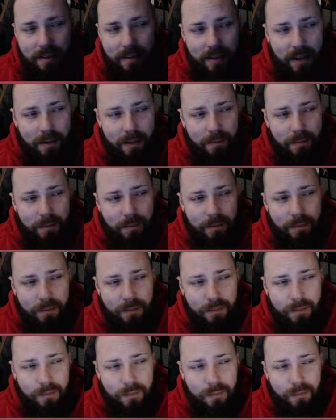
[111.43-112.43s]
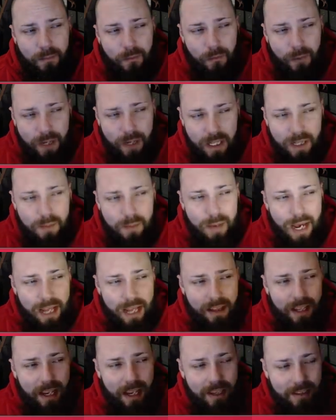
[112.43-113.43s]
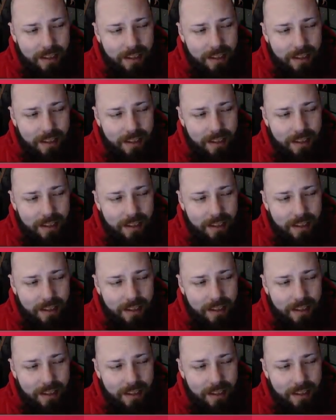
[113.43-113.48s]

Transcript: time really bad last